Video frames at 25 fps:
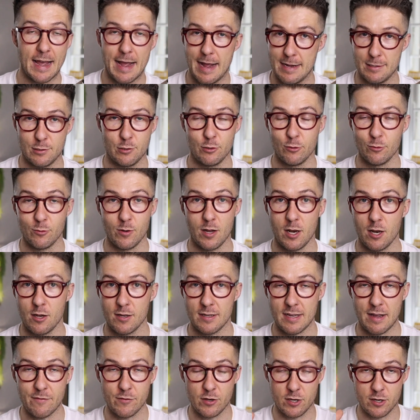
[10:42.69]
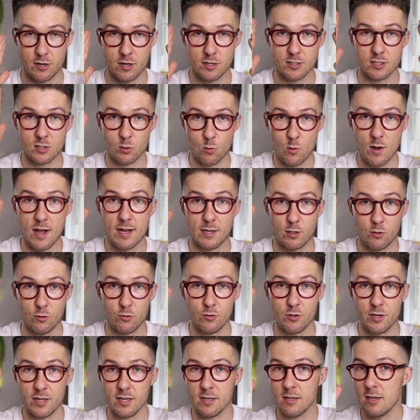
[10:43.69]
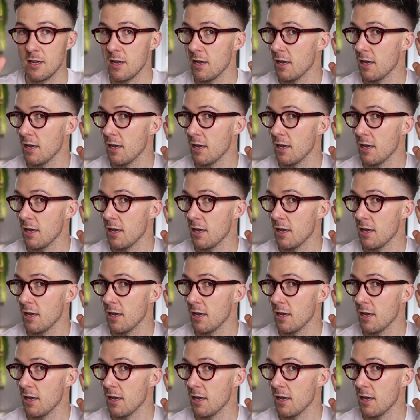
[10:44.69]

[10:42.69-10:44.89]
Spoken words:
at all. I like having a nice square corner,